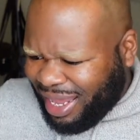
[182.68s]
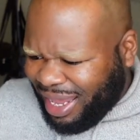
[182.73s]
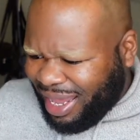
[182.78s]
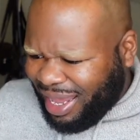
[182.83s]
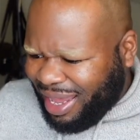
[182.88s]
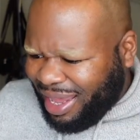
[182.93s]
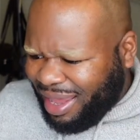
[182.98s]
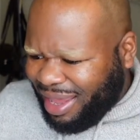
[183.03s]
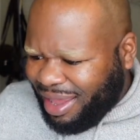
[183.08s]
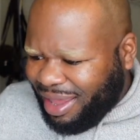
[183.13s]

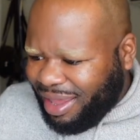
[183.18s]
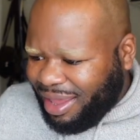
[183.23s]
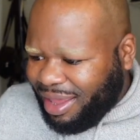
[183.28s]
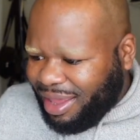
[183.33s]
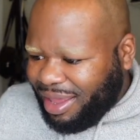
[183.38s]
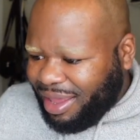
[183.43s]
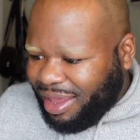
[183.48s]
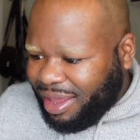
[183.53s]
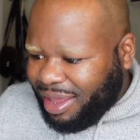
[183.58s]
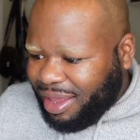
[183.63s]

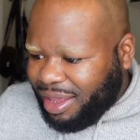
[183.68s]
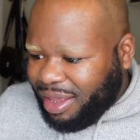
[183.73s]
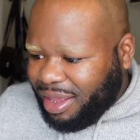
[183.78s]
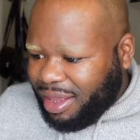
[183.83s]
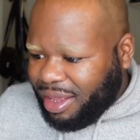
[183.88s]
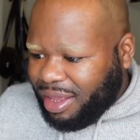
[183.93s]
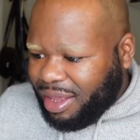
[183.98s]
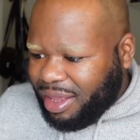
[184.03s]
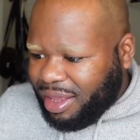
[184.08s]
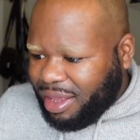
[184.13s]

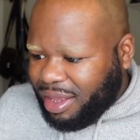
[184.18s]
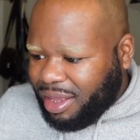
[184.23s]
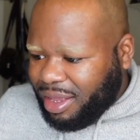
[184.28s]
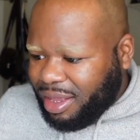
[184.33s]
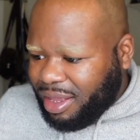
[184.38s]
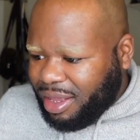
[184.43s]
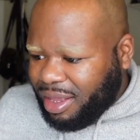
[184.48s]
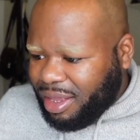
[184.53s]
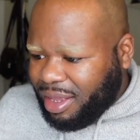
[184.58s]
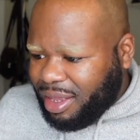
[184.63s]

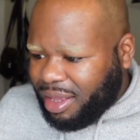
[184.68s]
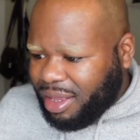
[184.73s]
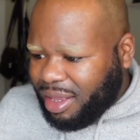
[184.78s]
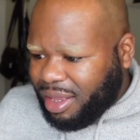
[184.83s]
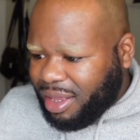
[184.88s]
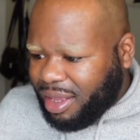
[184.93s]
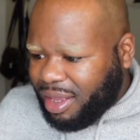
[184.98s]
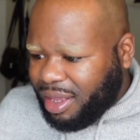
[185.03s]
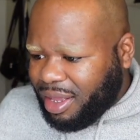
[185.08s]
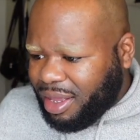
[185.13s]

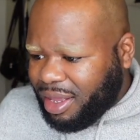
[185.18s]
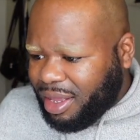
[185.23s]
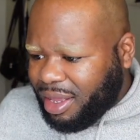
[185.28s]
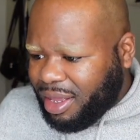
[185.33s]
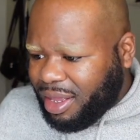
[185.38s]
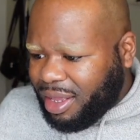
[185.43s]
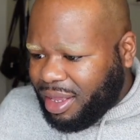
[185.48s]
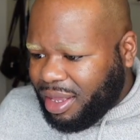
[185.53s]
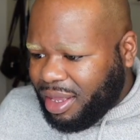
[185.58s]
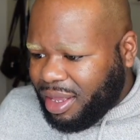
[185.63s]

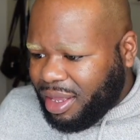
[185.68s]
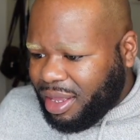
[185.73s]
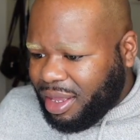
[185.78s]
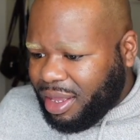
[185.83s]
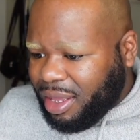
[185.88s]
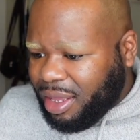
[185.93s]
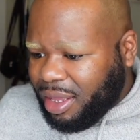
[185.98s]
No one is speaking in this clip.